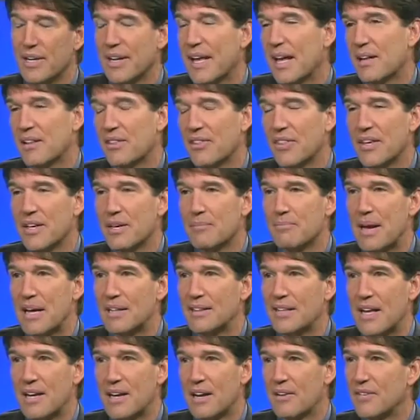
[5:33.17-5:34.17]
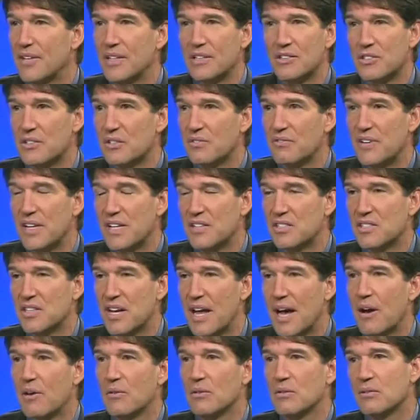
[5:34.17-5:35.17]
Again, think about that. Evidence defeats
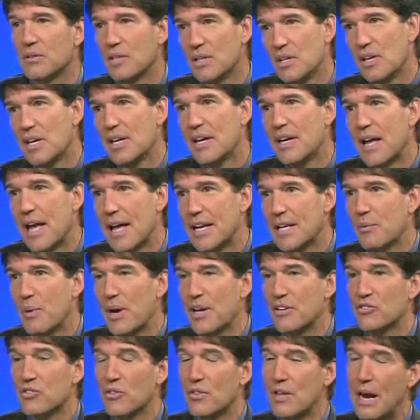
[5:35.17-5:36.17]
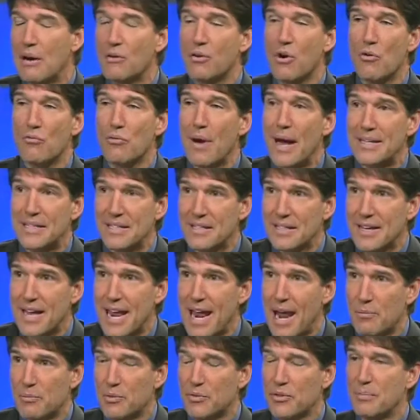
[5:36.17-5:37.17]
doubt. Anyway, so then I'll go right to the
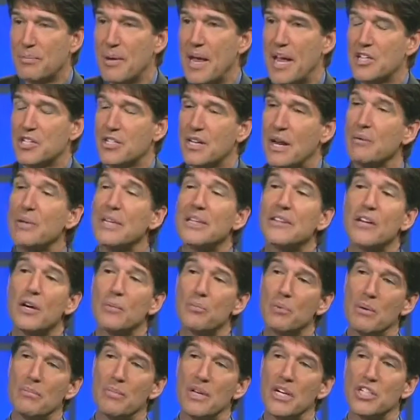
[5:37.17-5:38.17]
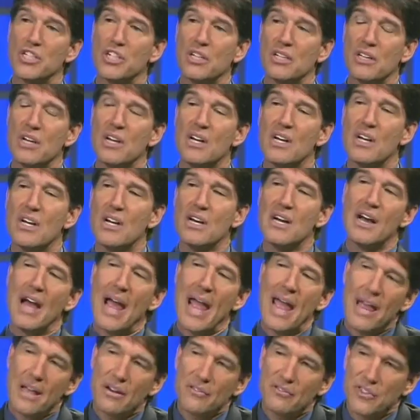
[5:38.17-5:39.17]
camera with the patient. I'll get their permission
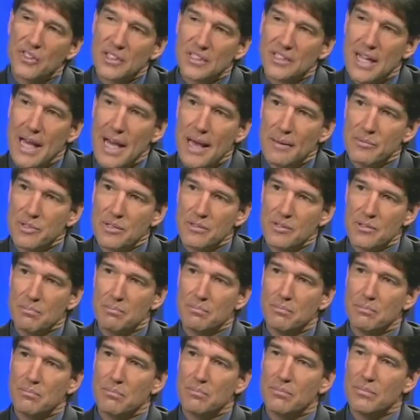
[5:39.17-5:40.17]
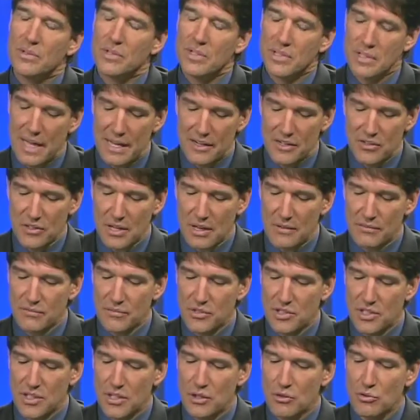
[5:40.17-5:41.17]
a handful of times, and some dentists have
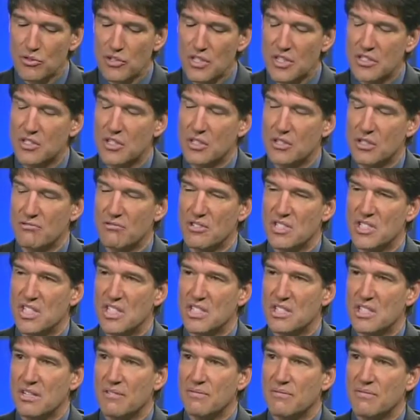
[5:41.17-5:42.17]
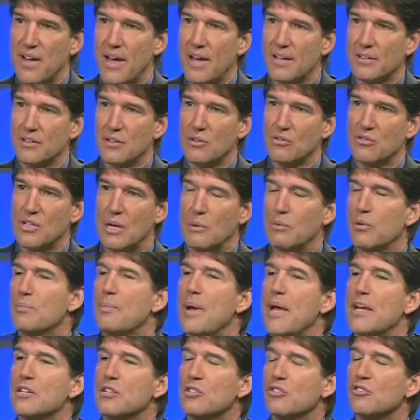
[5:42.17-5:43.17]
used this as a resisting fact. They'll say, well, the
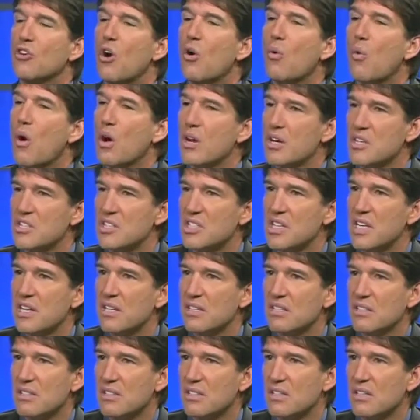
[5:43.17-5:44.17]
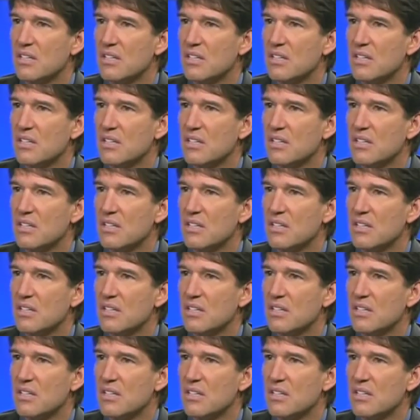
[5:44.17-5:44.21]
patients don't want to see it.